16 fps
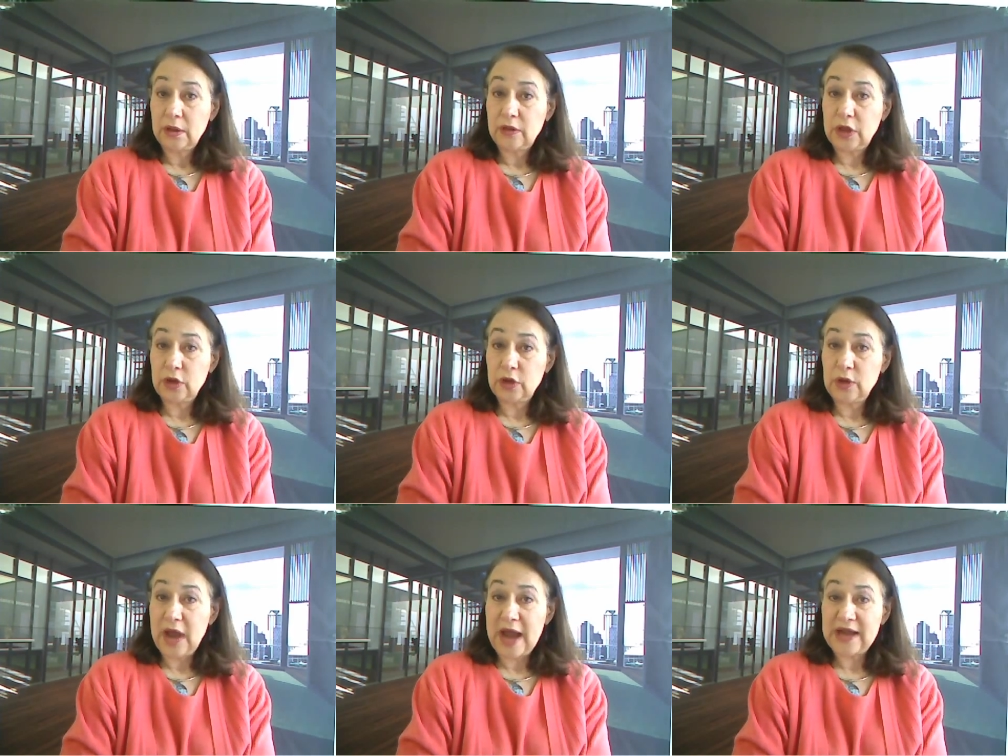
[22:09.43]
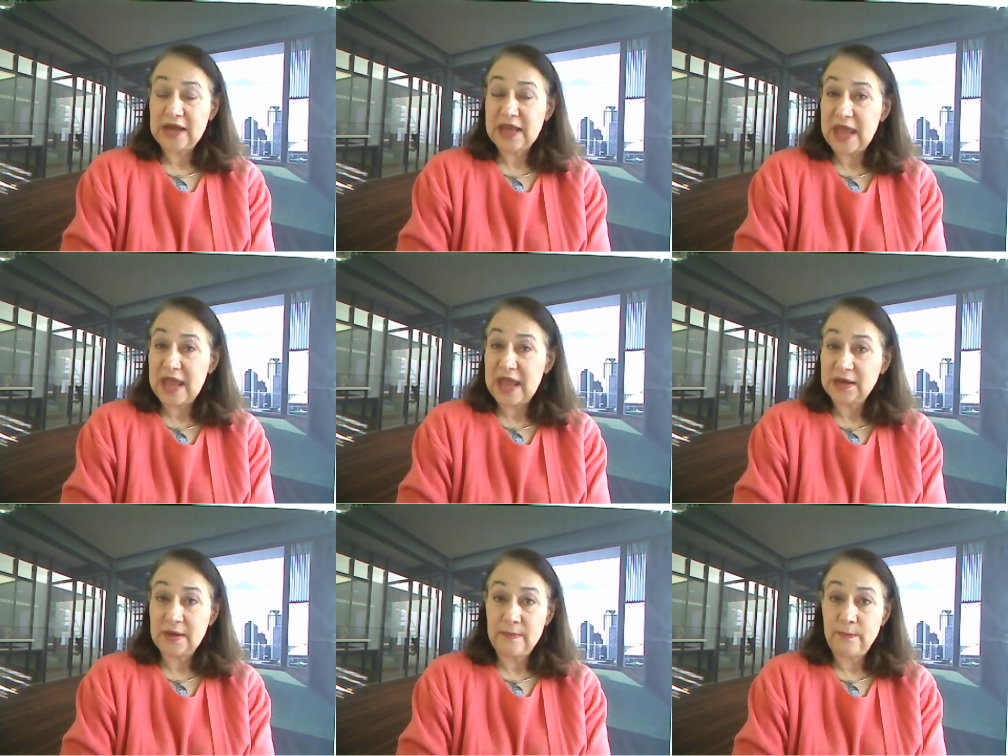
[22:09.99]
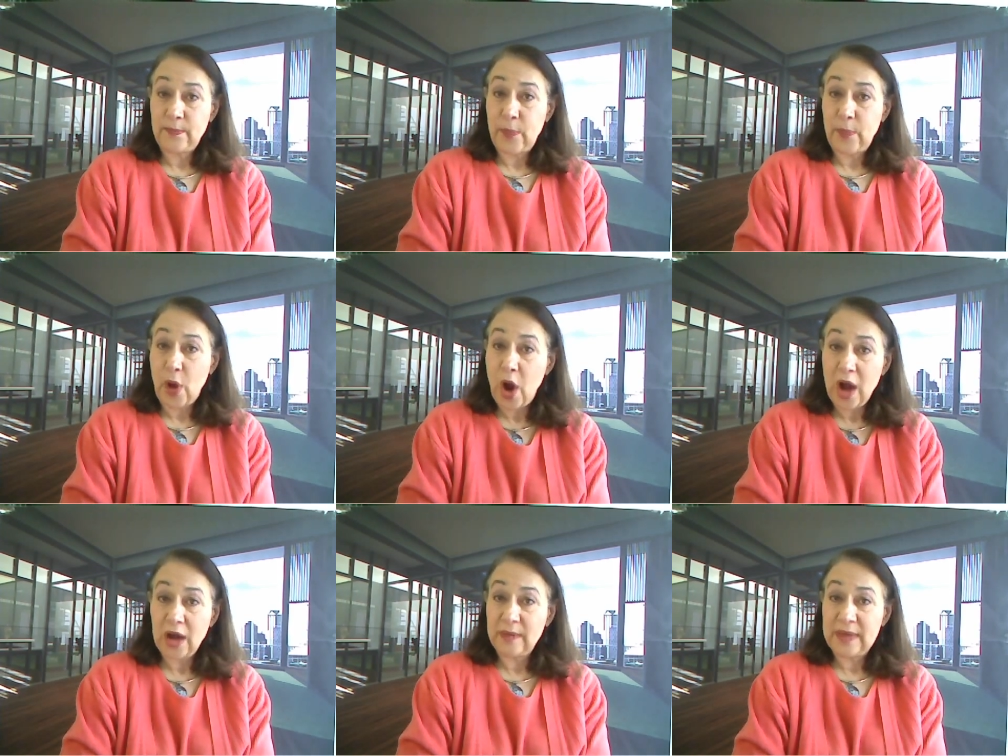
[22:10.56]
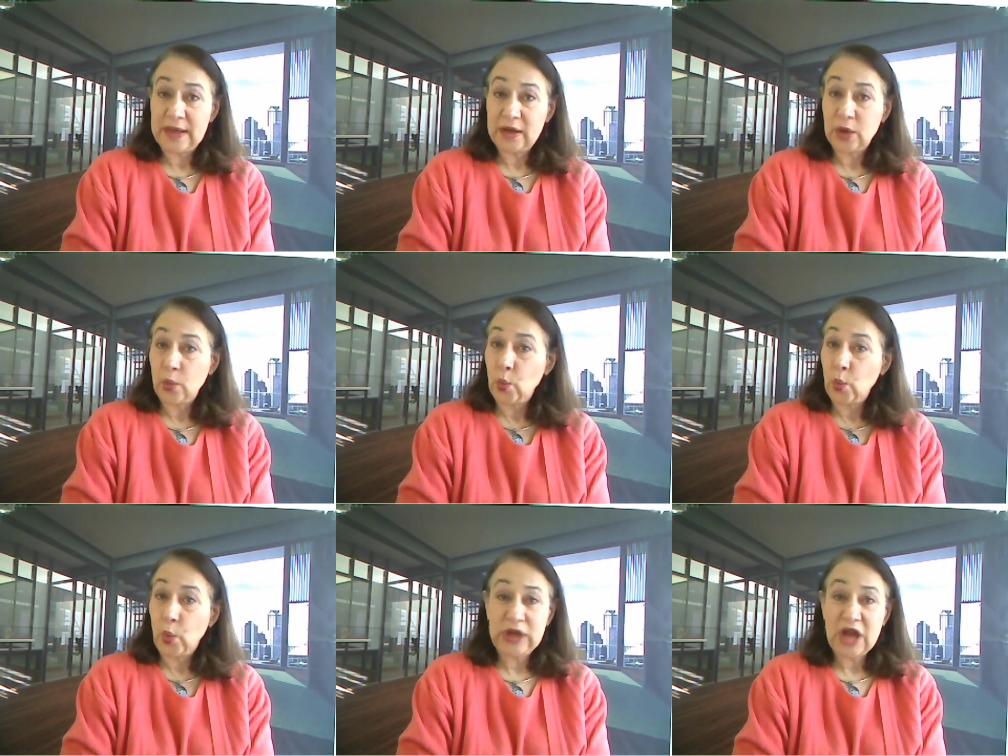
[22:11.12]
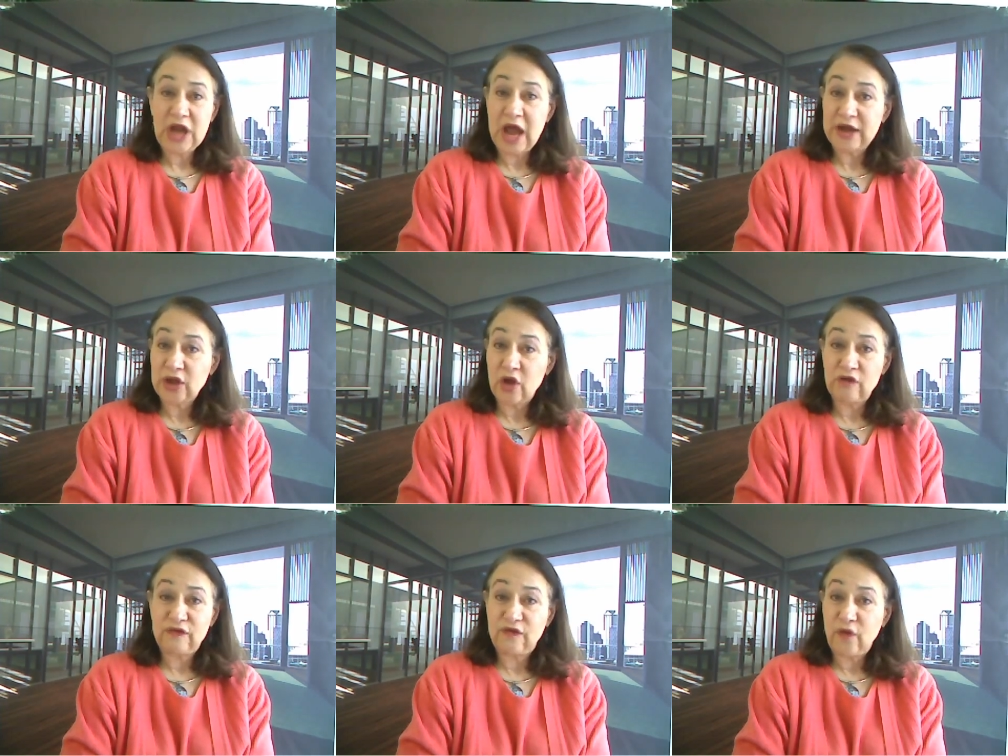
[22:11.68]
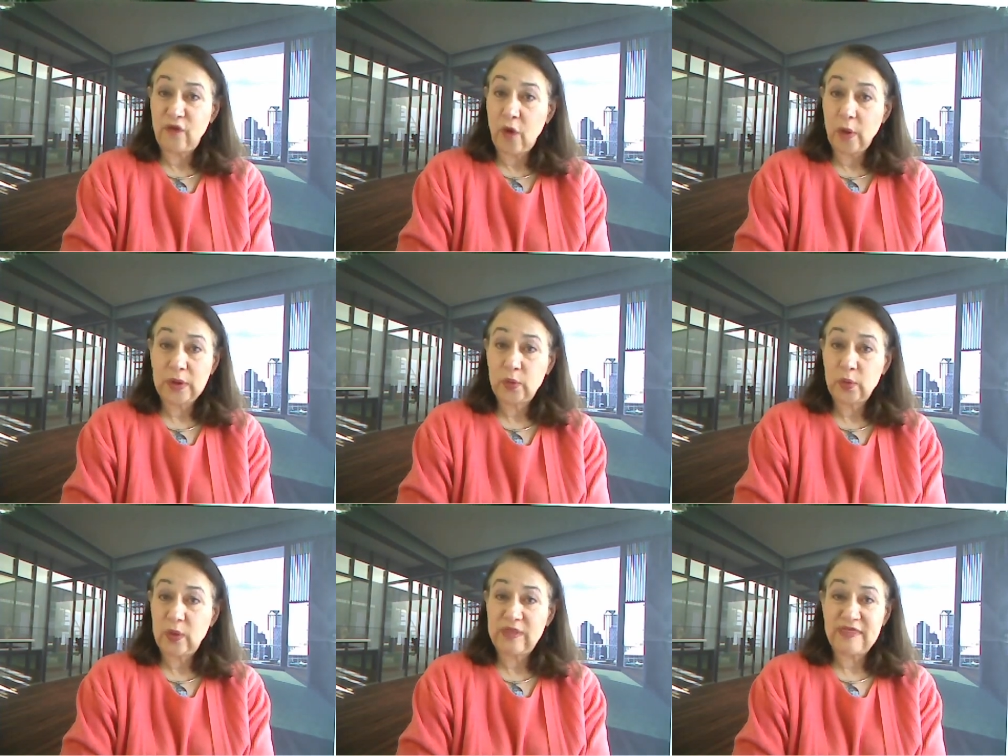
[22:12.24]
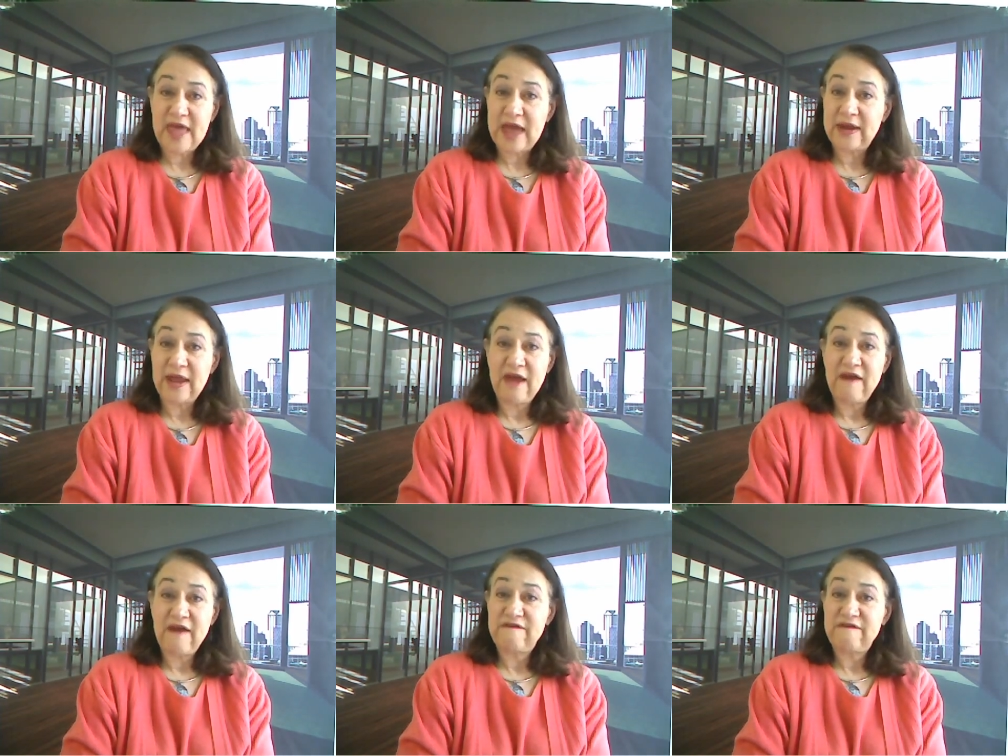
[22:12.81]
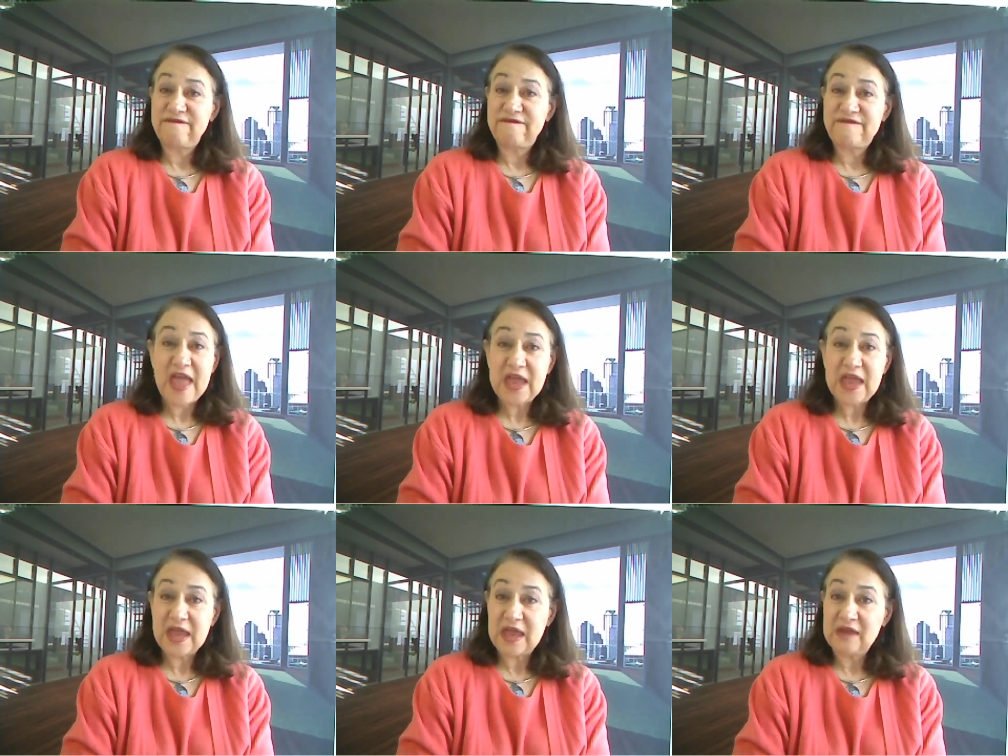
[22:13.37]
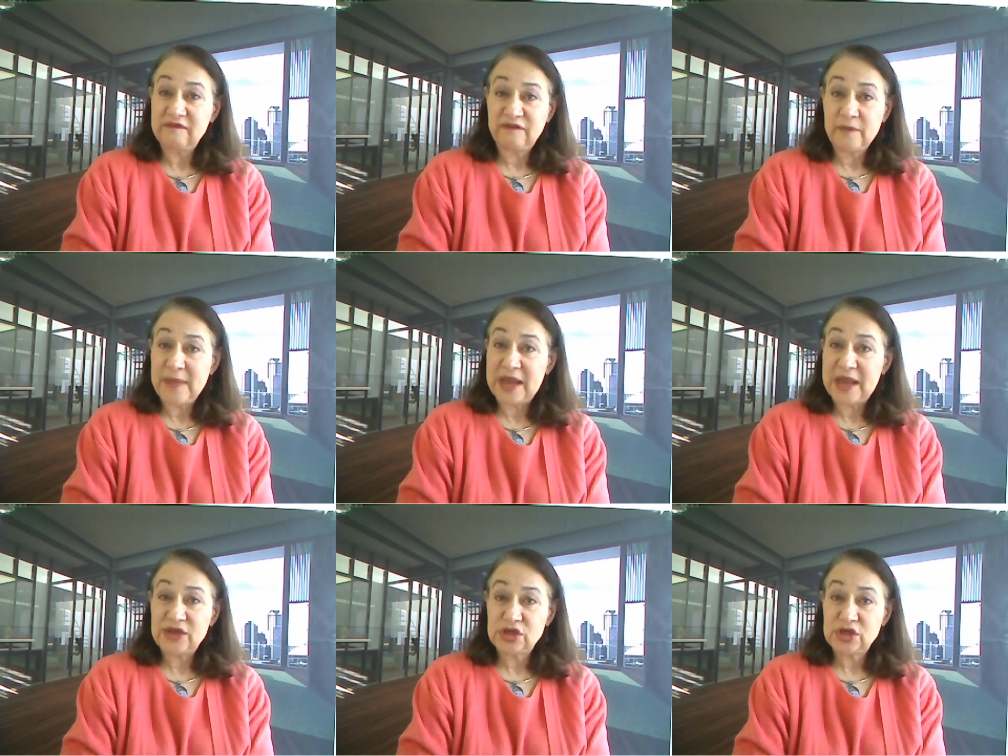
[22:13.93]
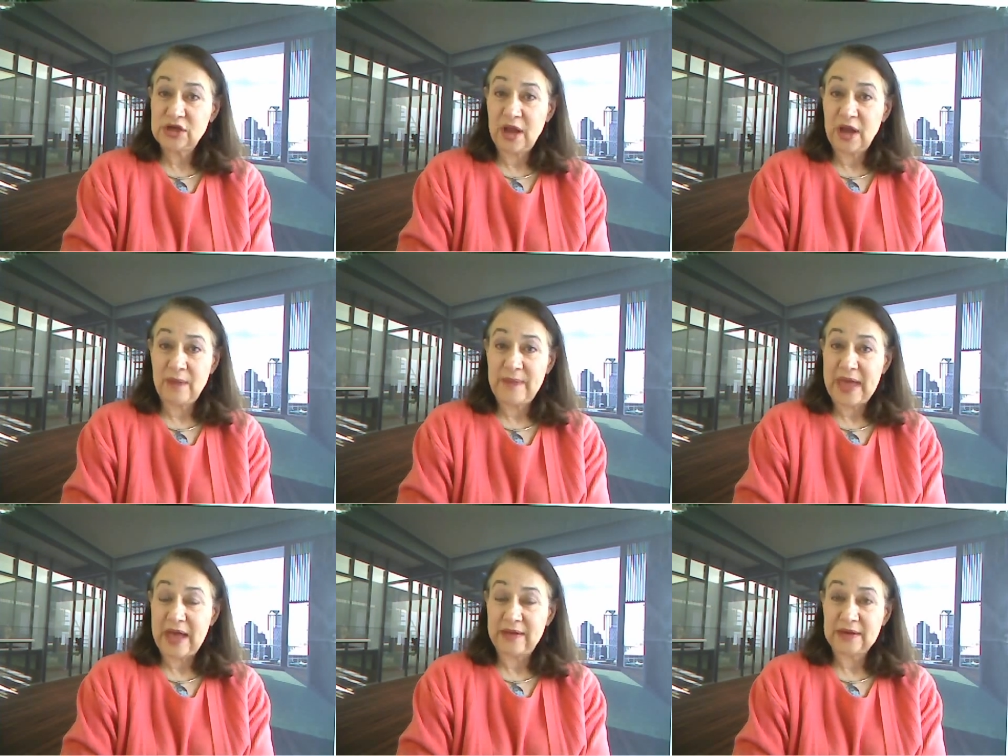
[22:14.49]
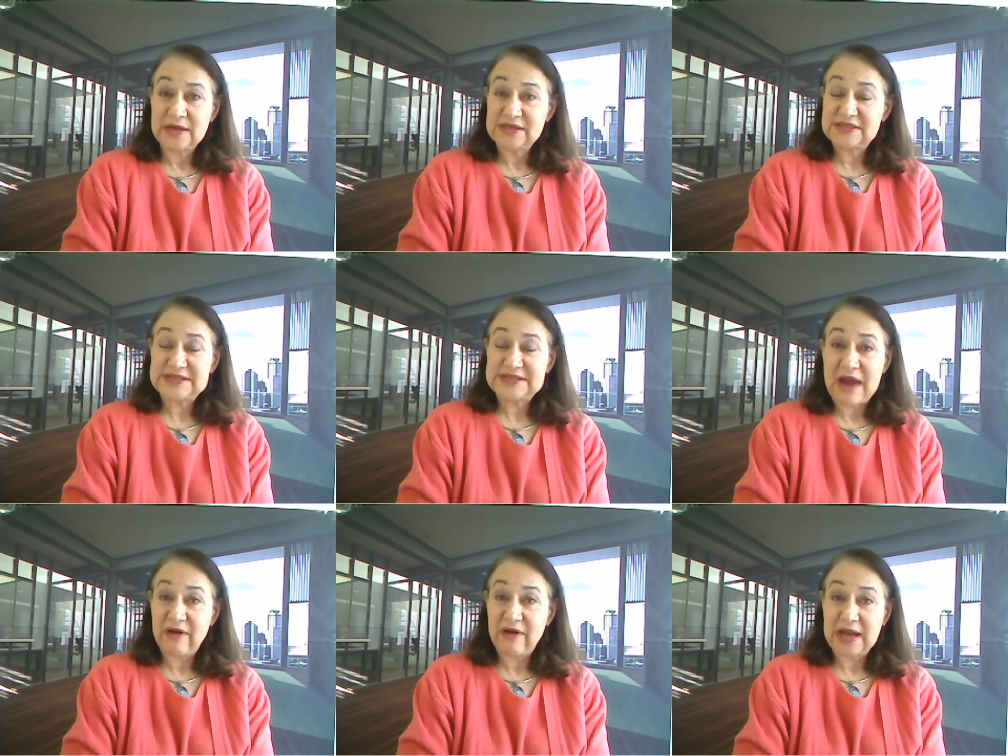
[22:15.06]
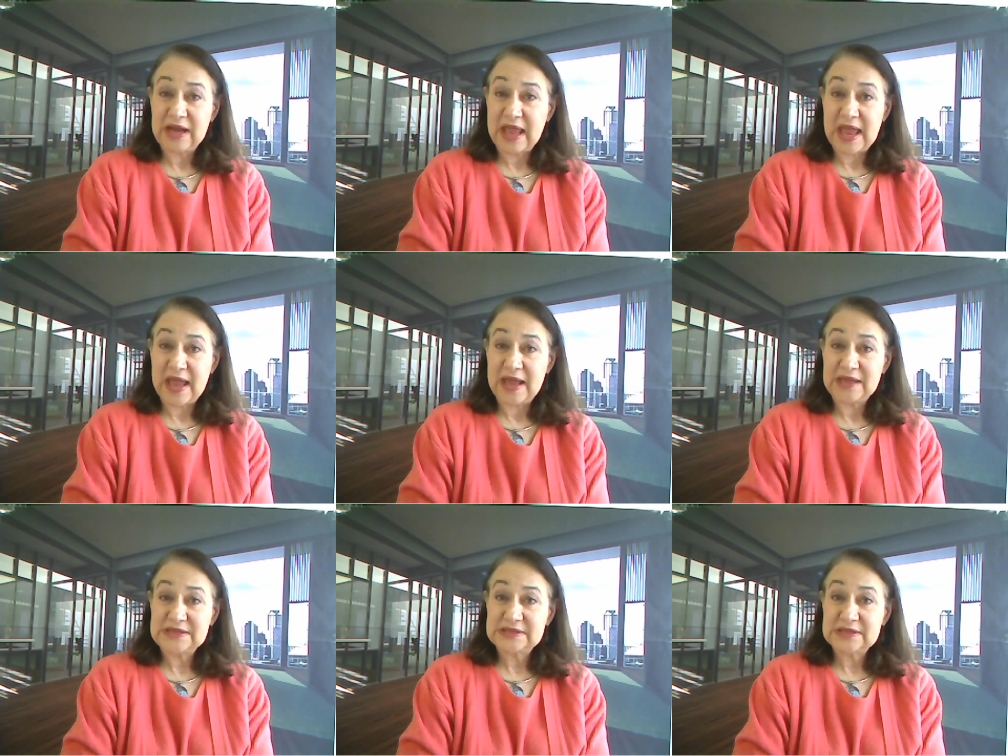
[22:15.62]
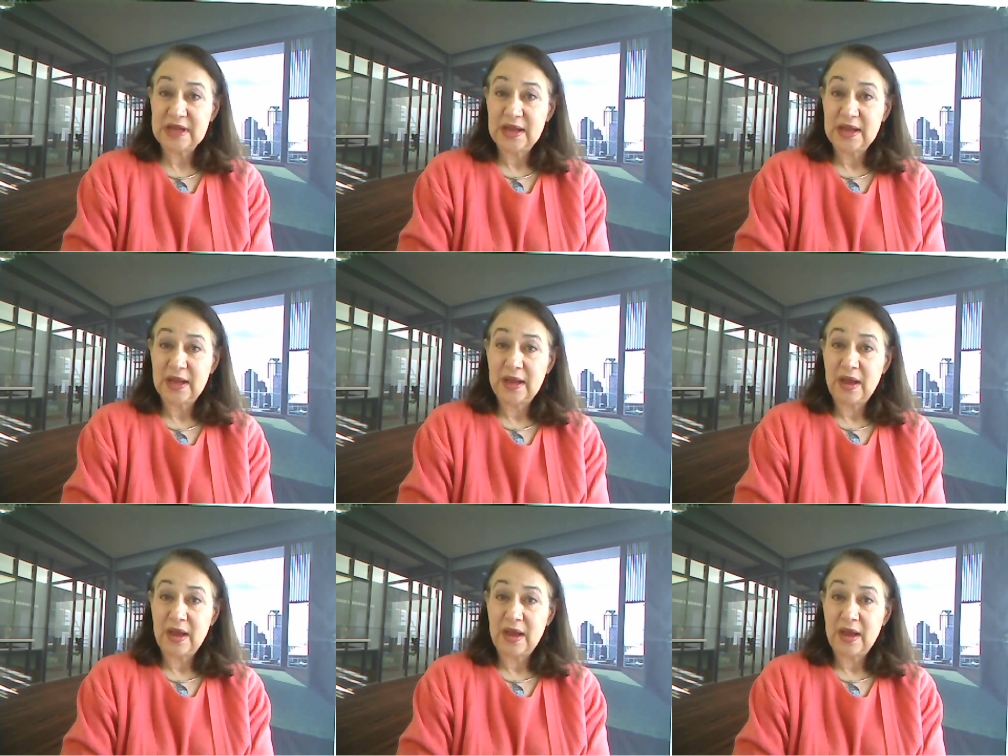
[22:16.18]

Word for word: The United Kingdom Parliament would not go forward with that fake information about sarin gas.